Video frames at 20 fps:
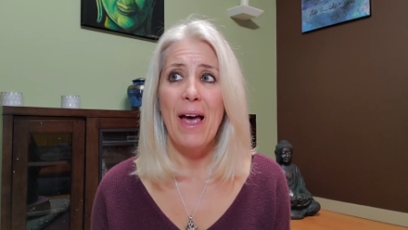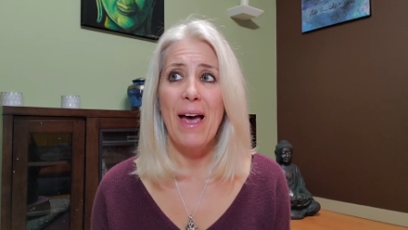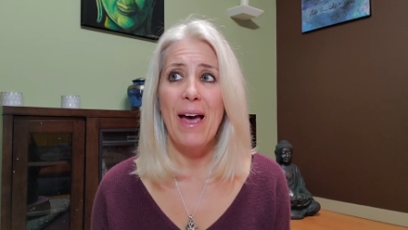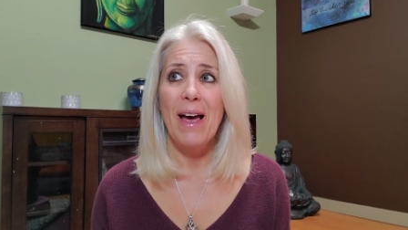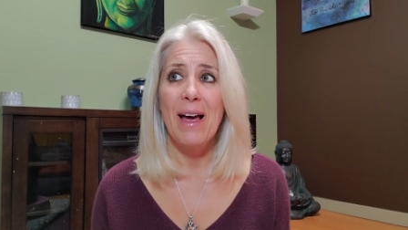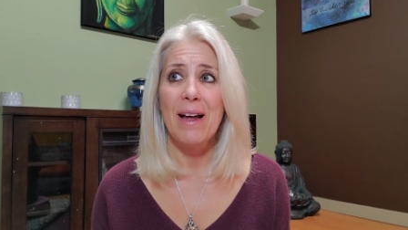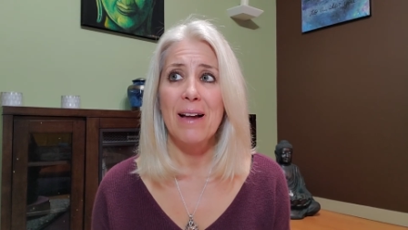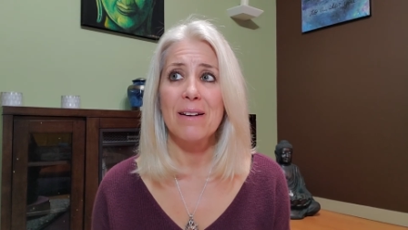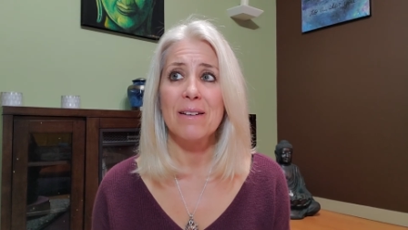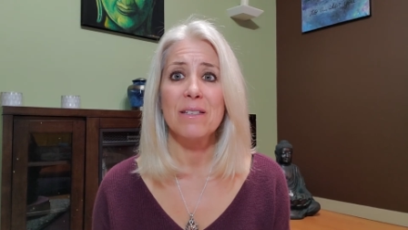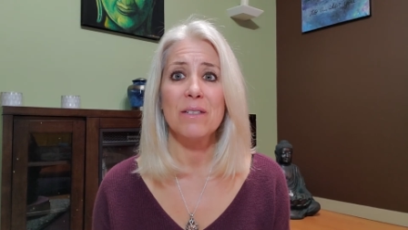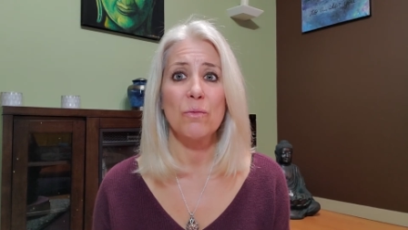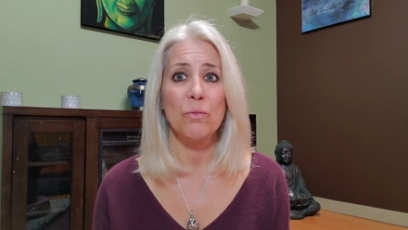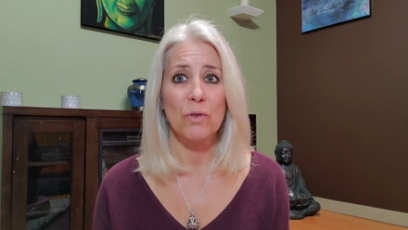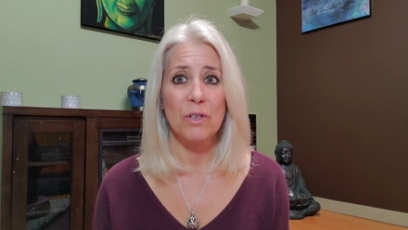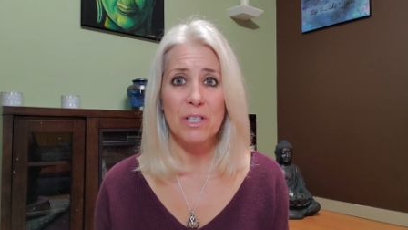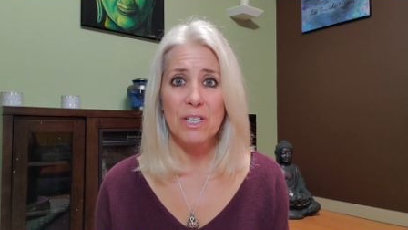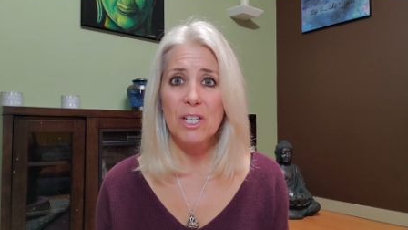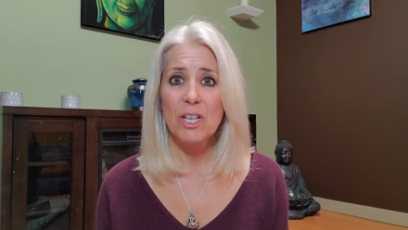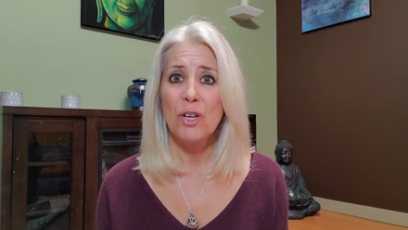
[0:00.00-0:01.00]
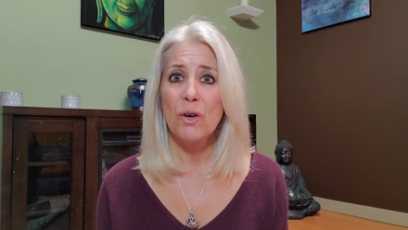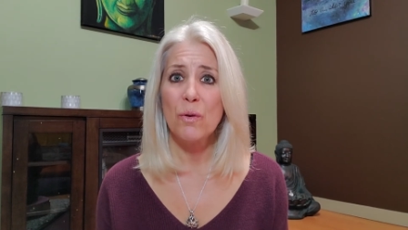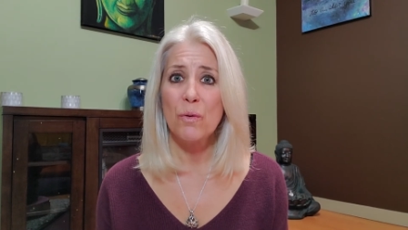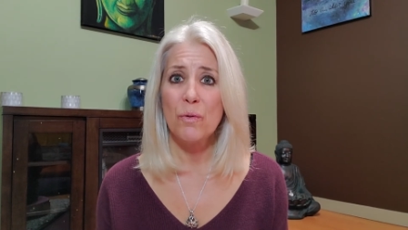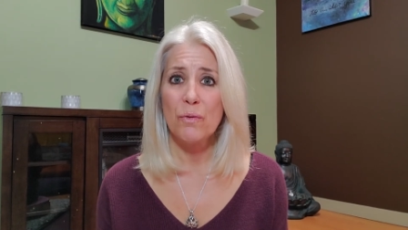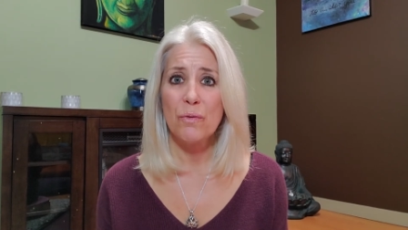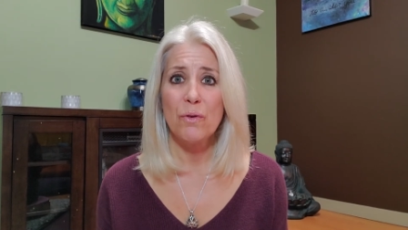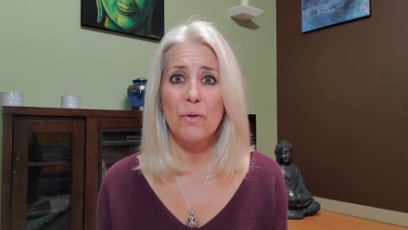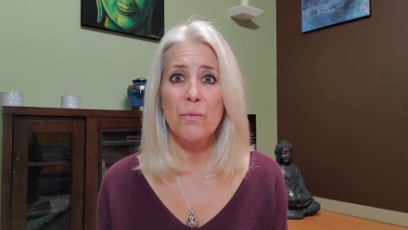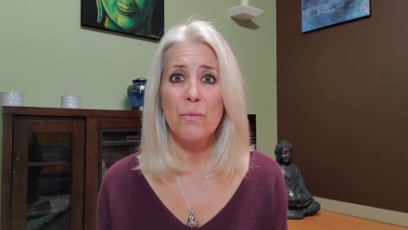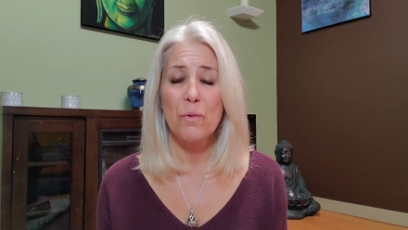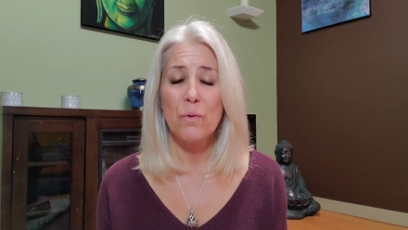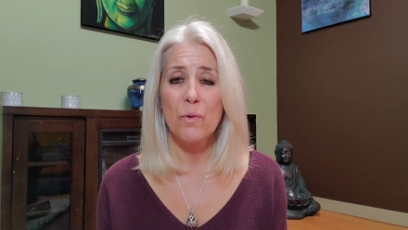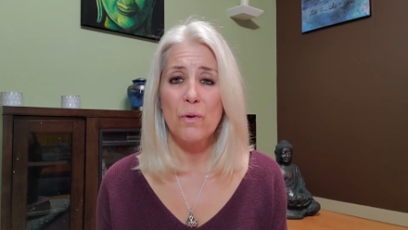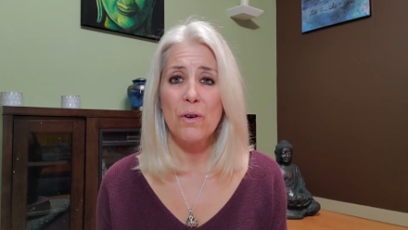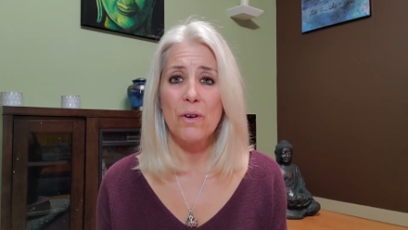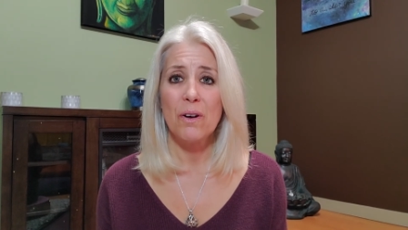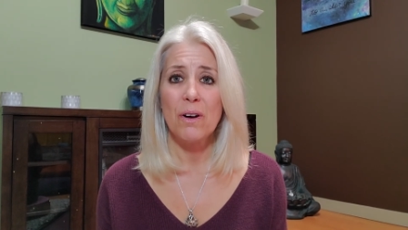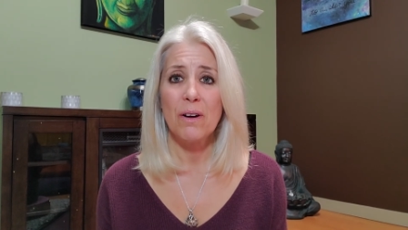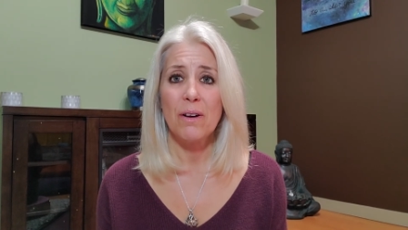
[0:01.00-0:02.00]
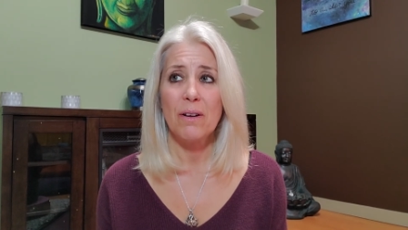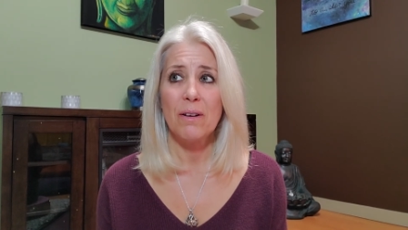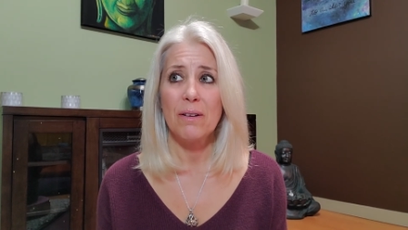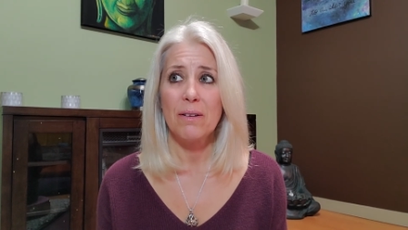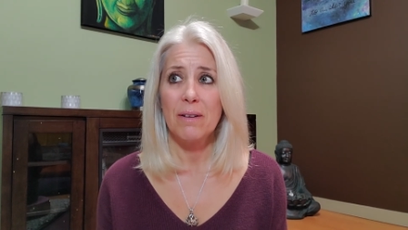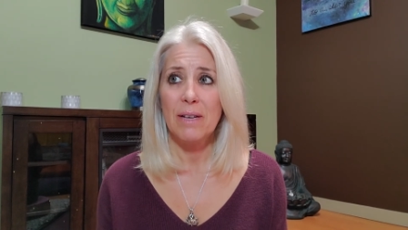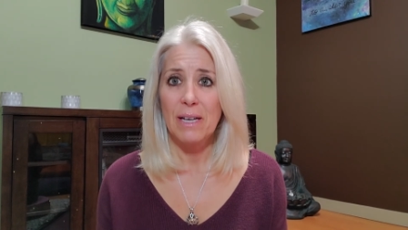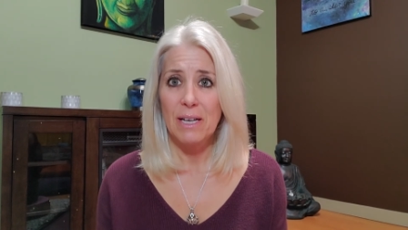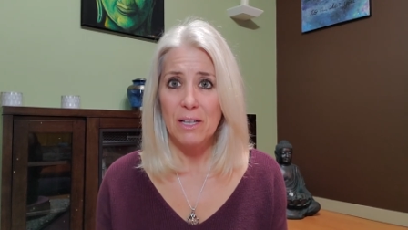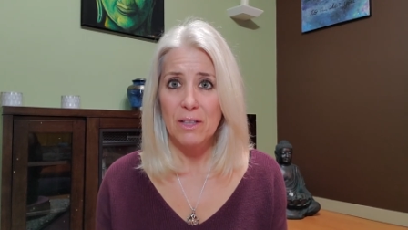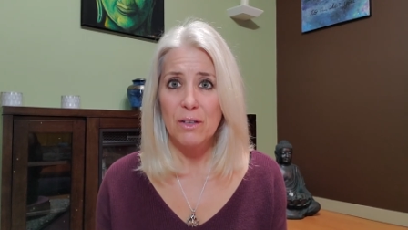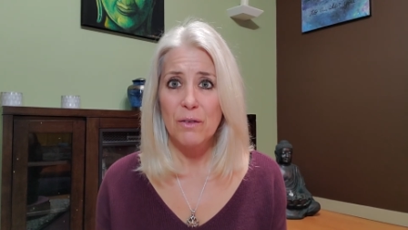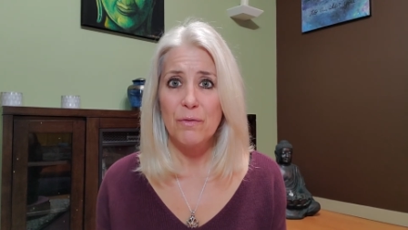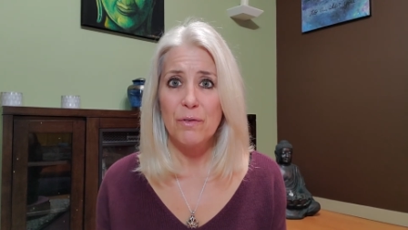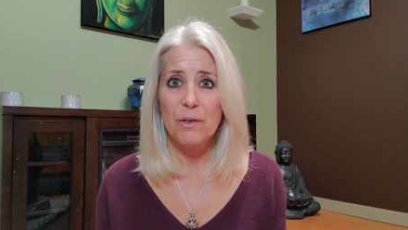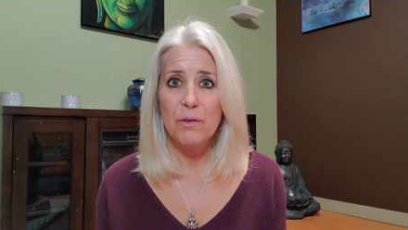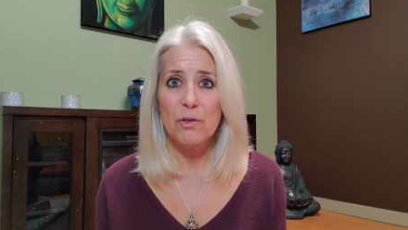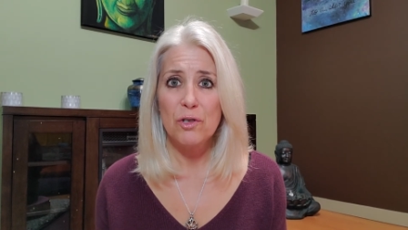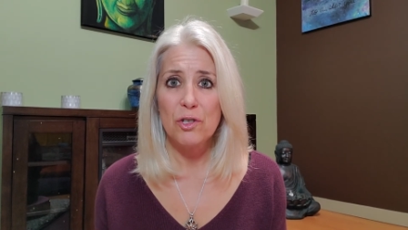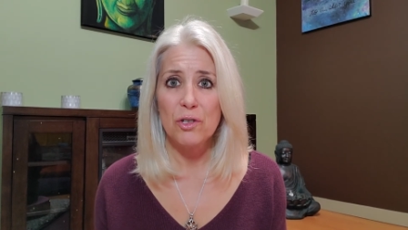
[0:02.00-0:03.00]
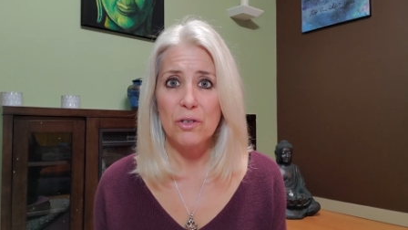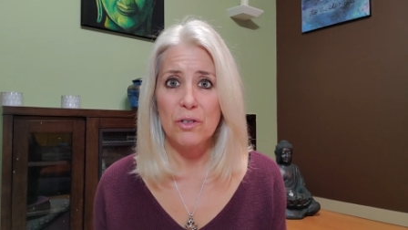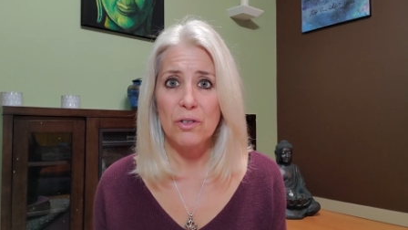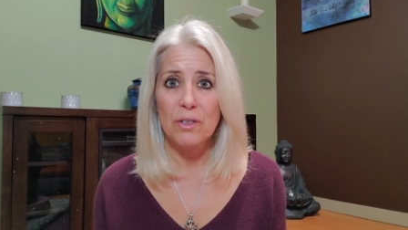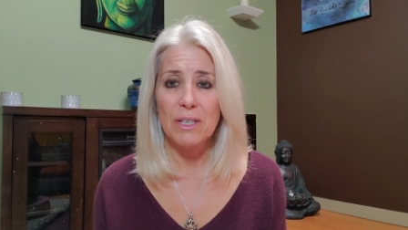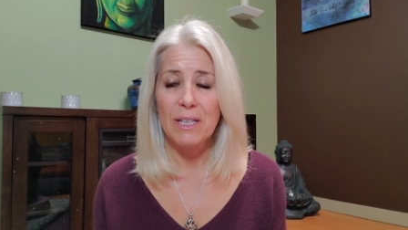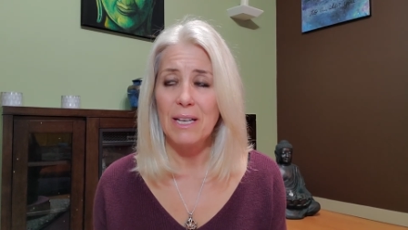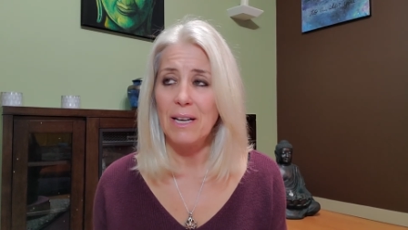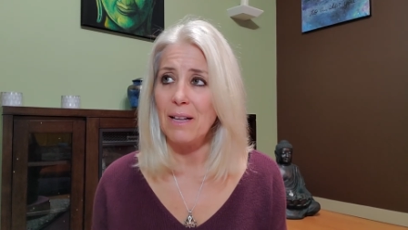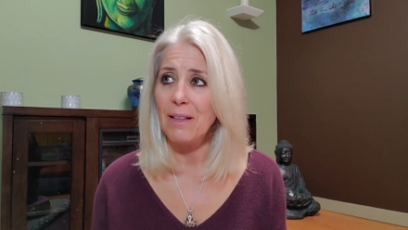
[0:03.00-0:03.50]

and we're going to go through more in the future.